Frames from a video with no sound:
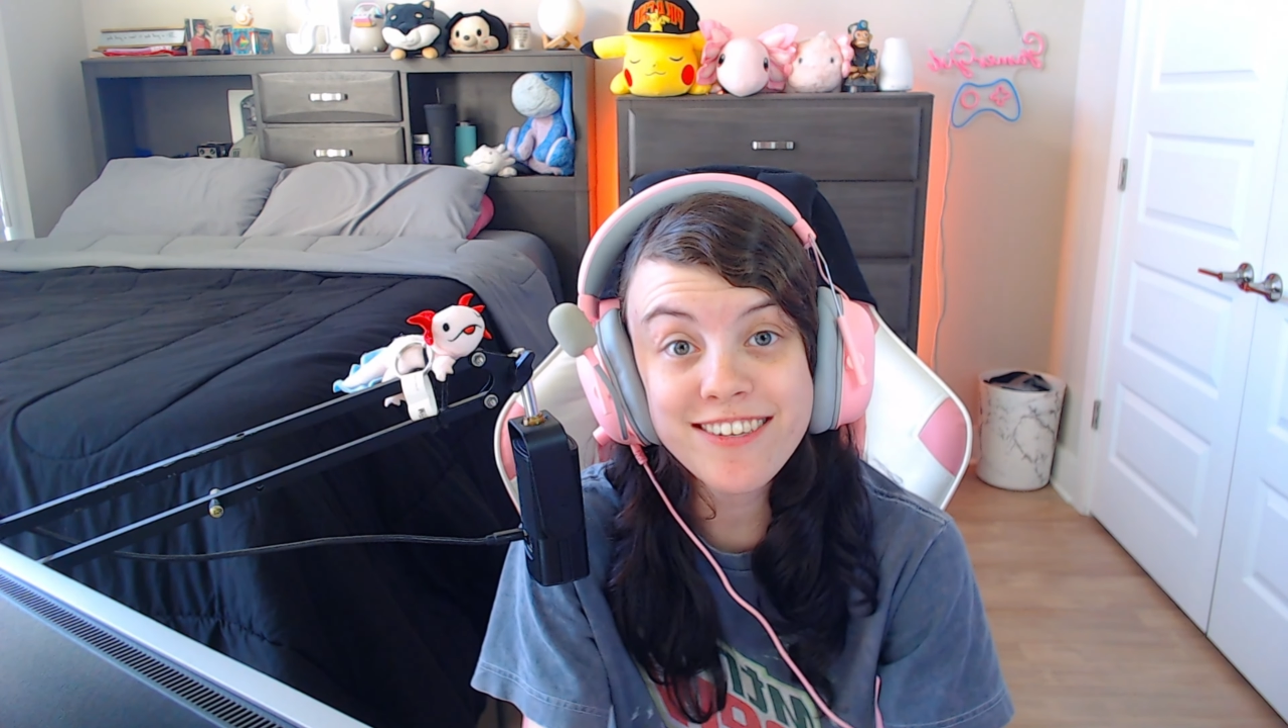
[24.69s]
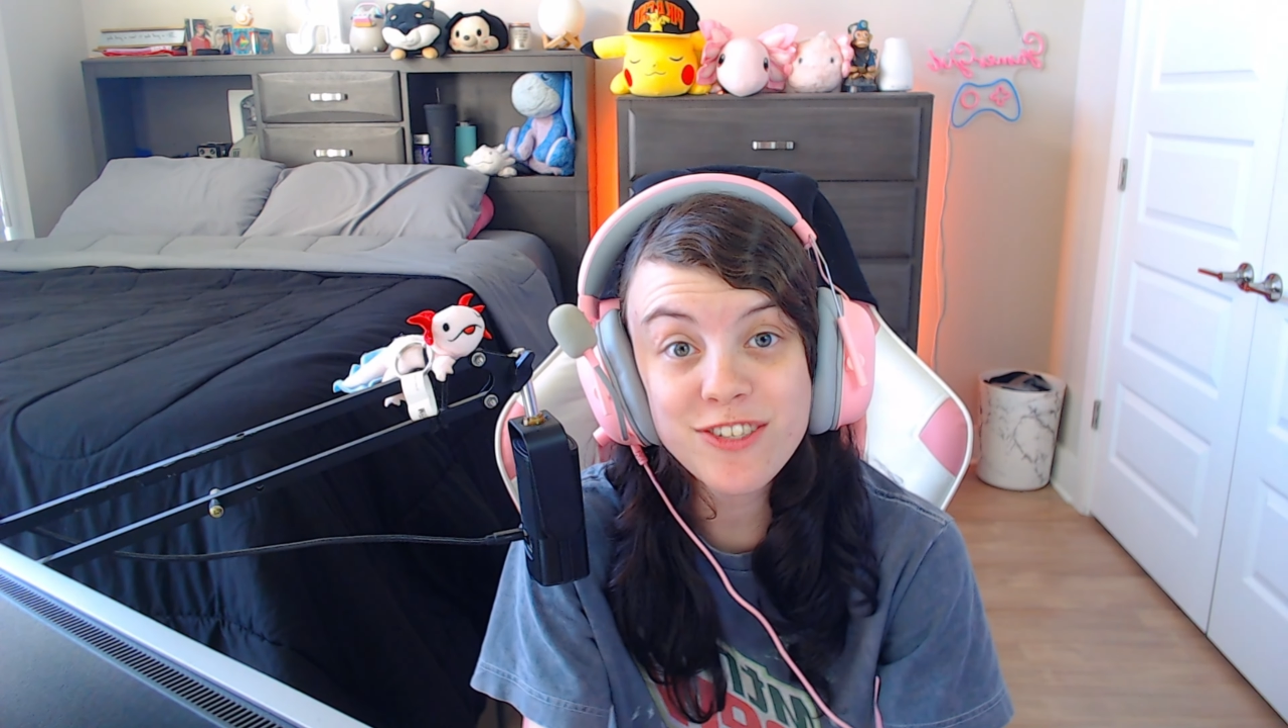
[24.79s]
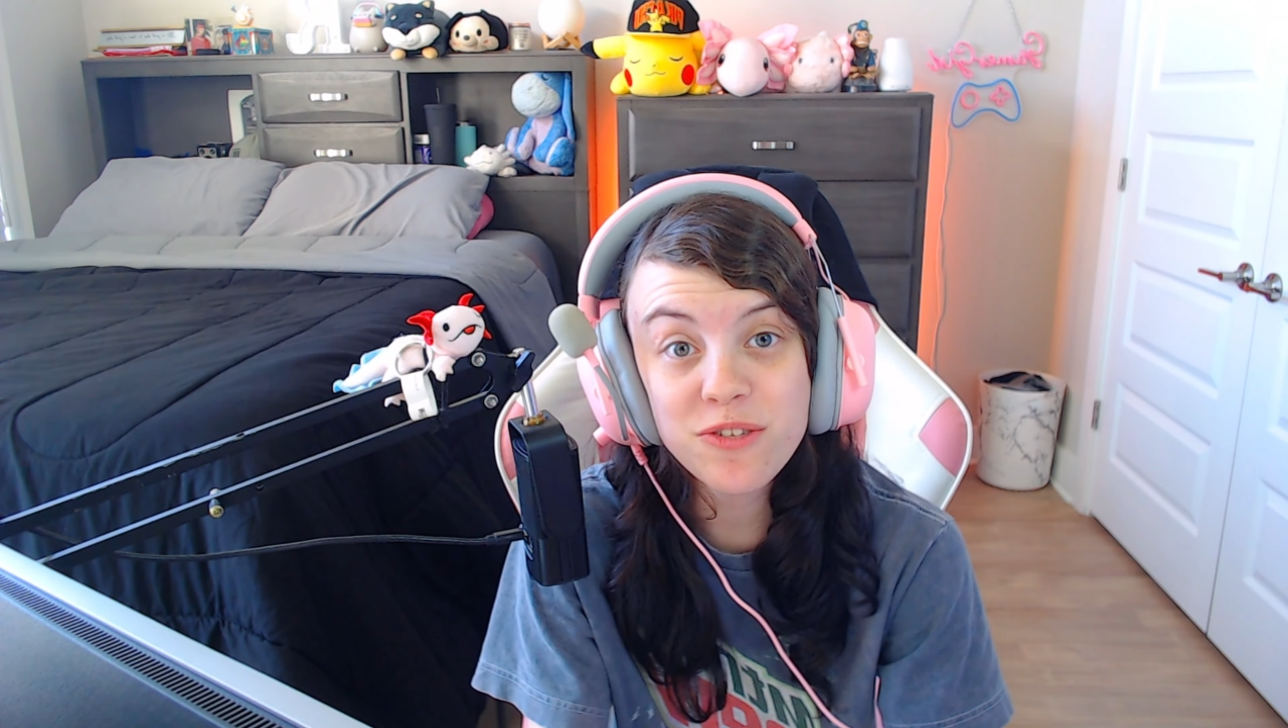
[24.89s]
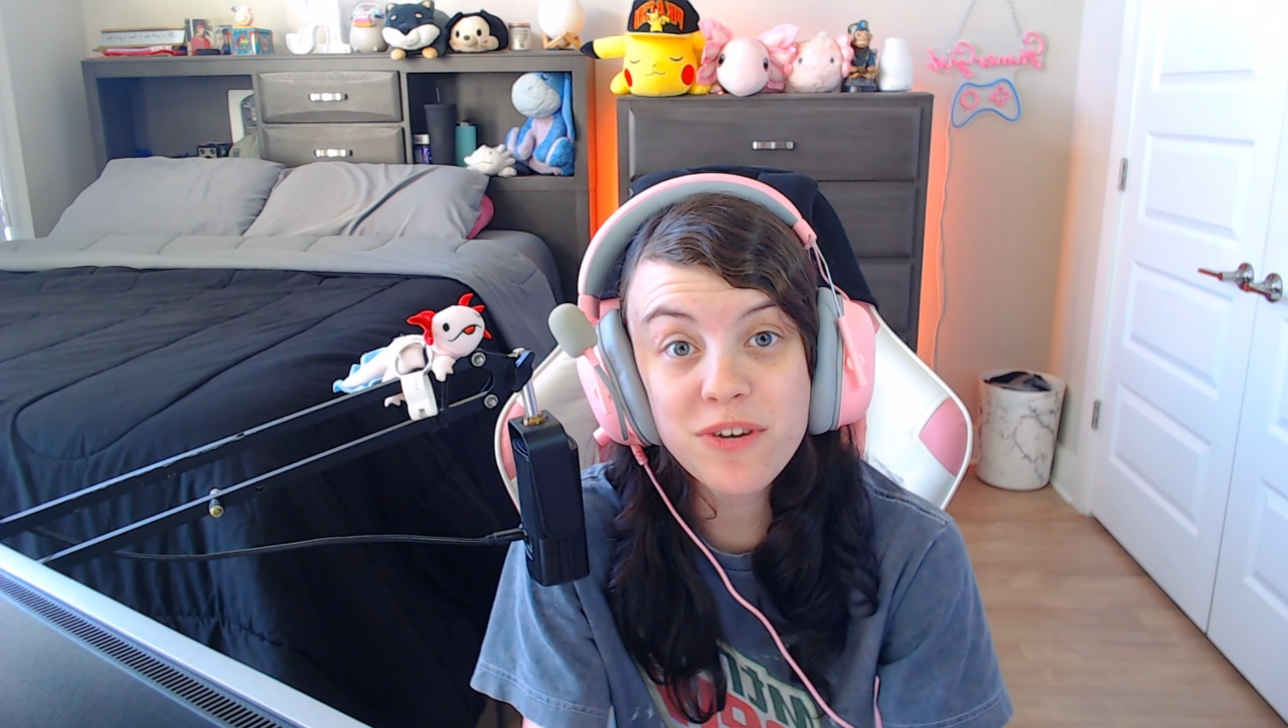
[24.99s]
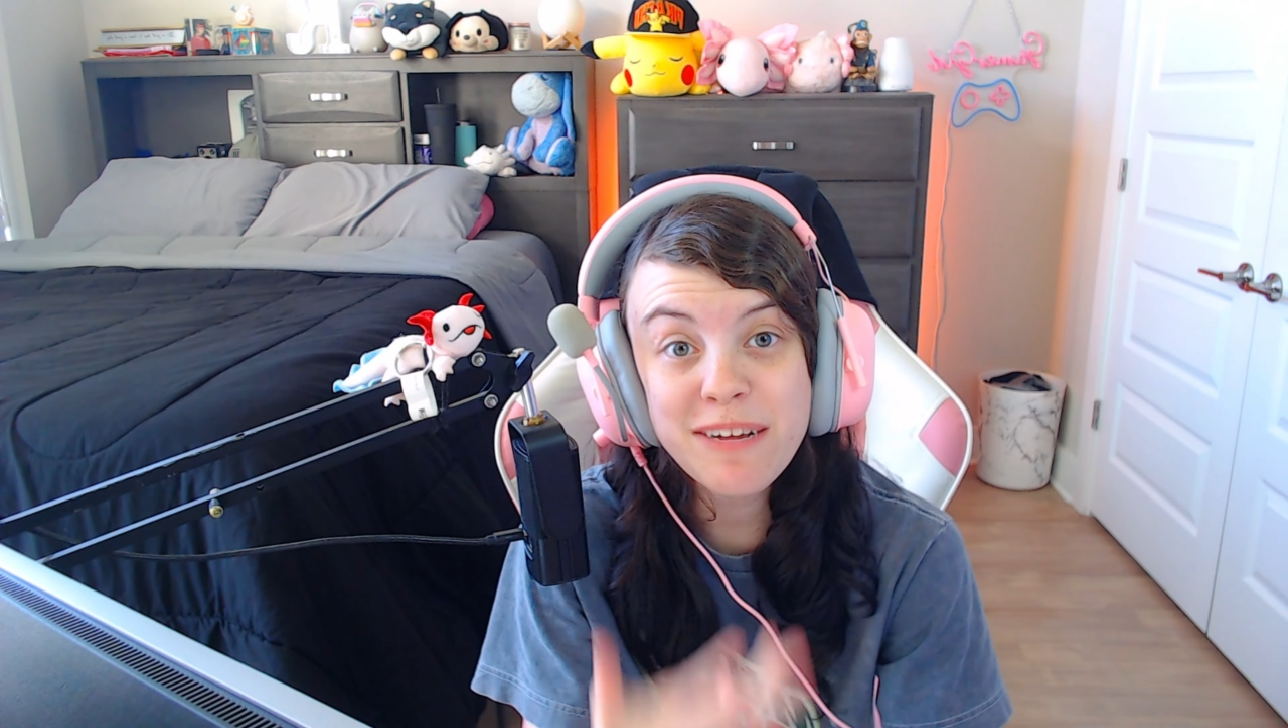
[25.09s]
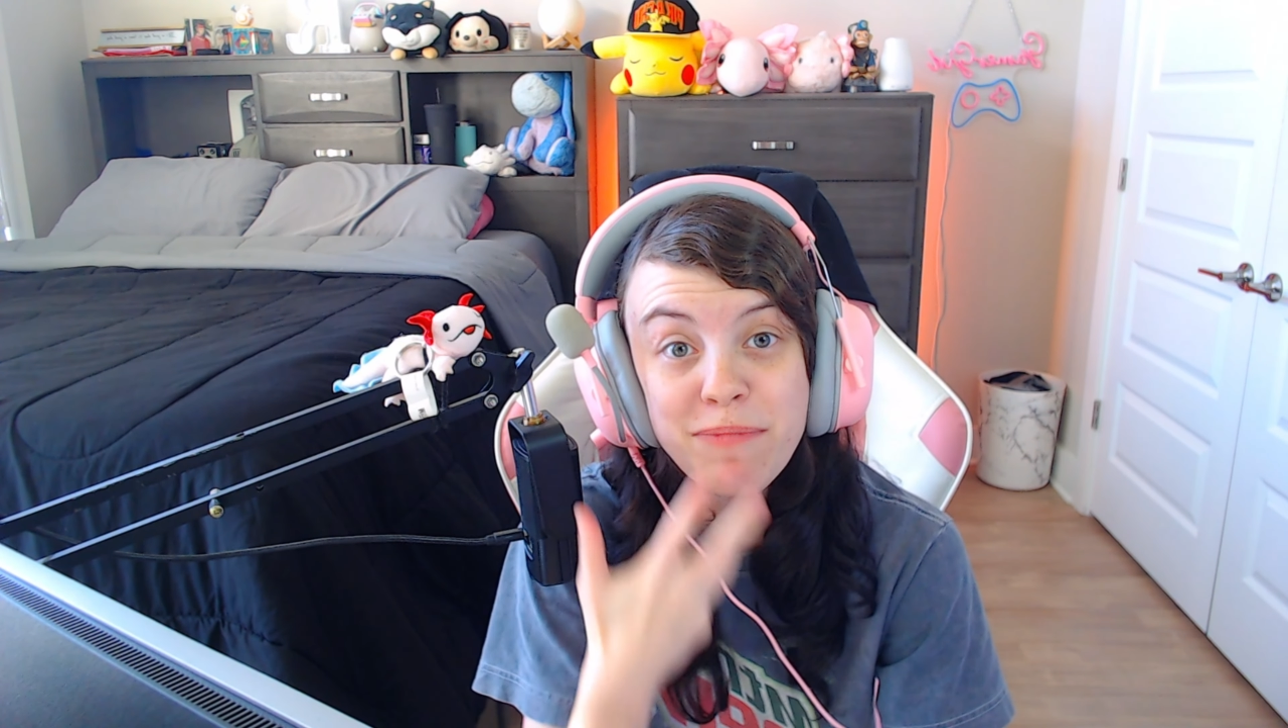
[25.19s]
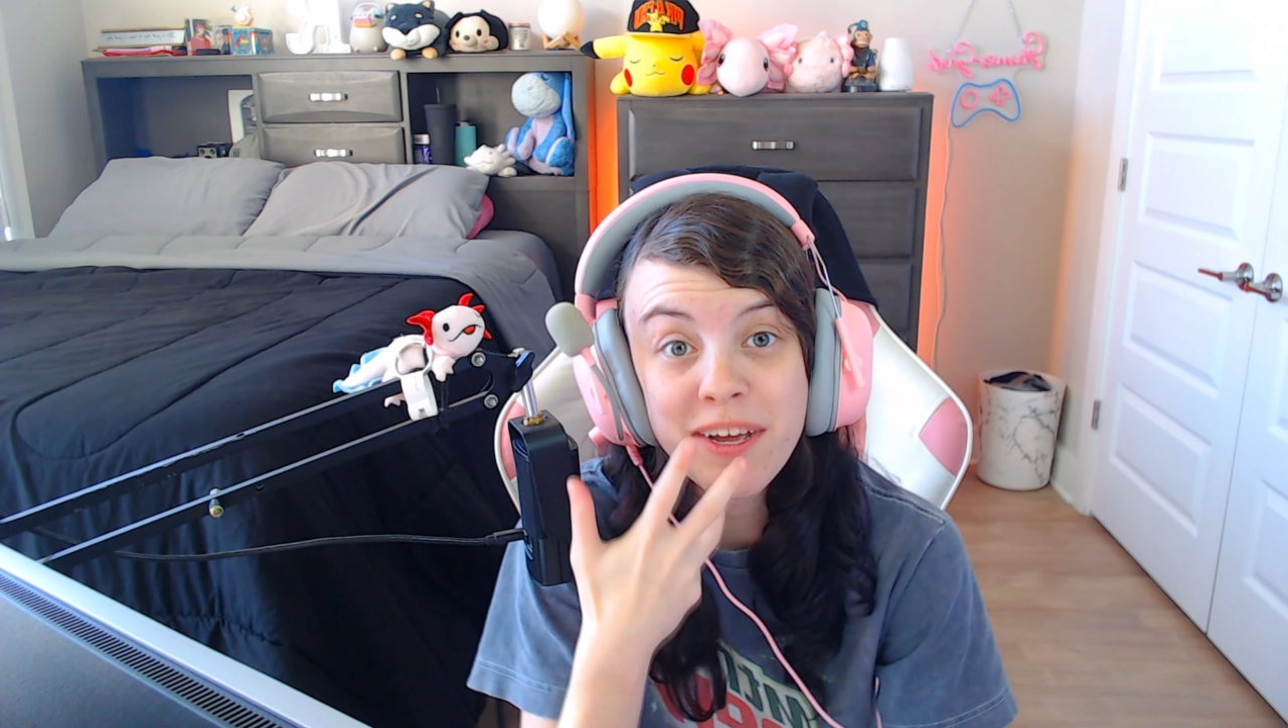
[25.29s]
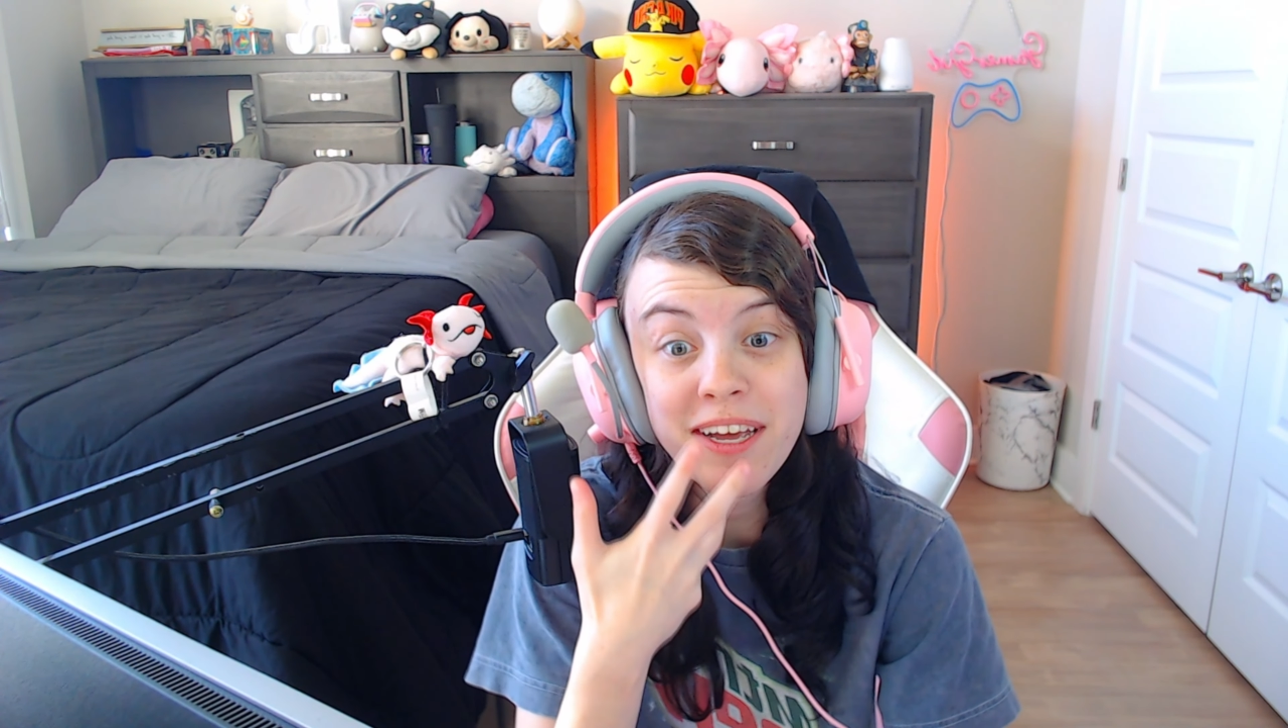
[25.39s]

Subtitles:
this trip,